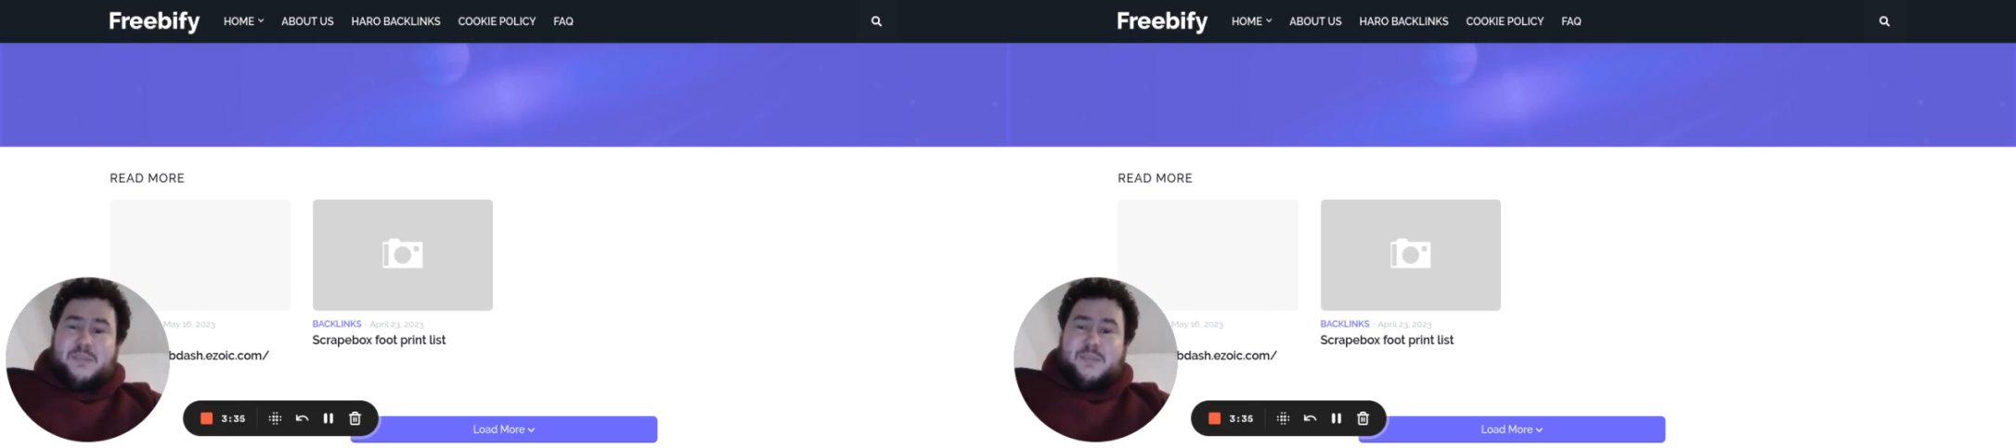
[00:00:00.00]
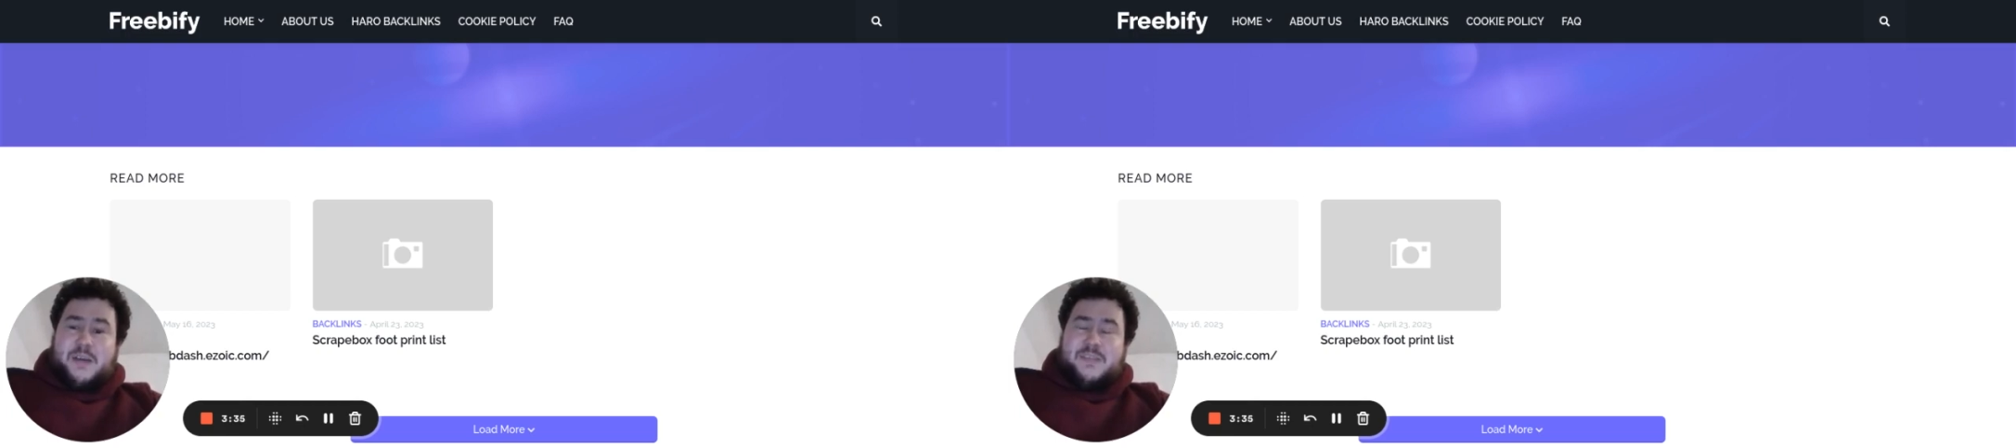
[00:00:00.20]

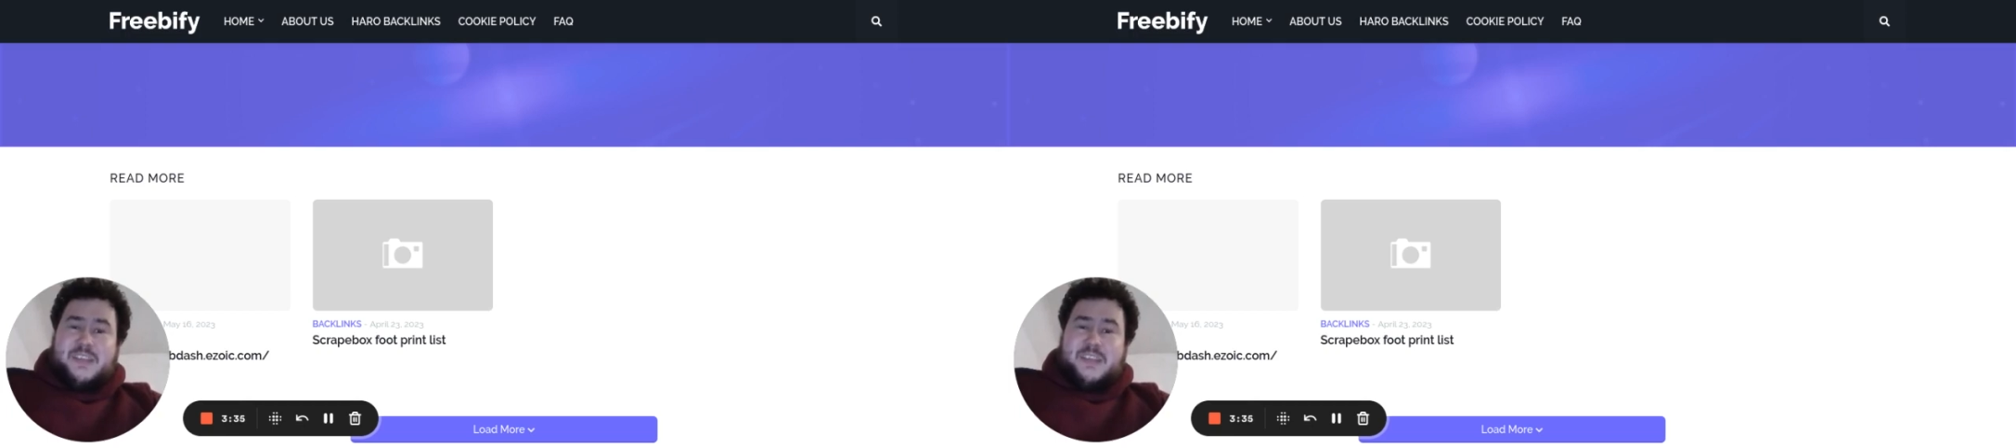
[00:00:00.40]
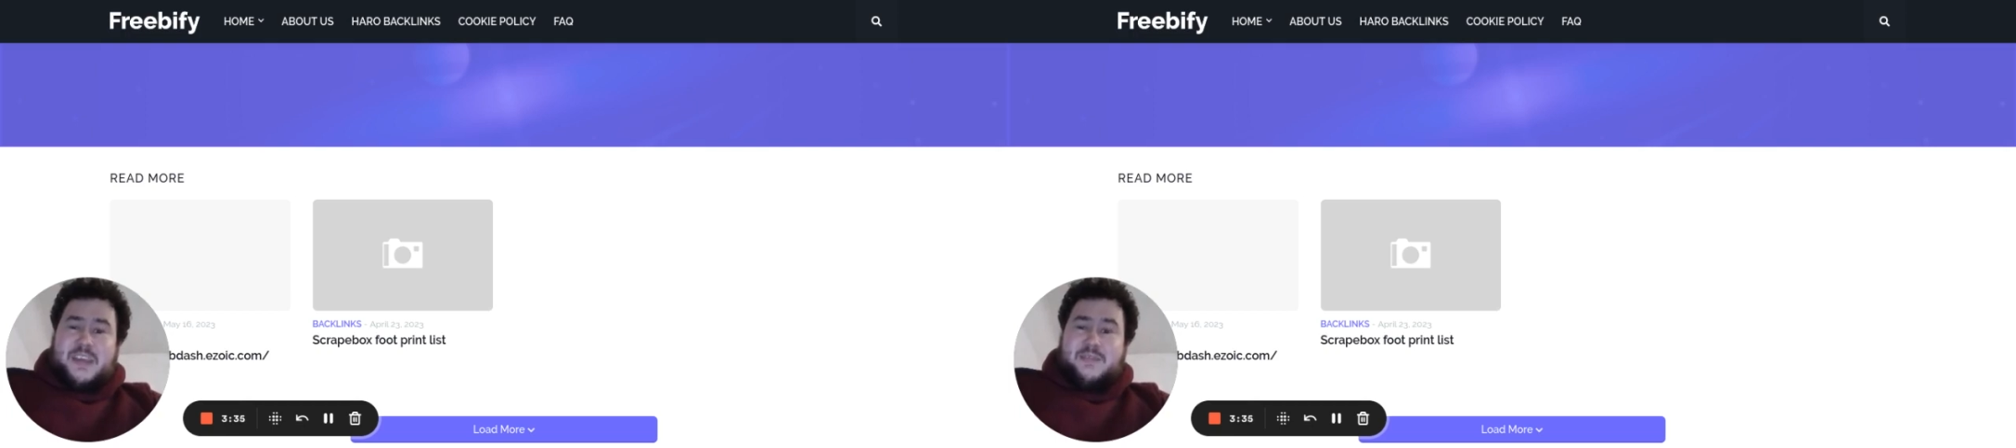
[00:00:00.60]
what I would say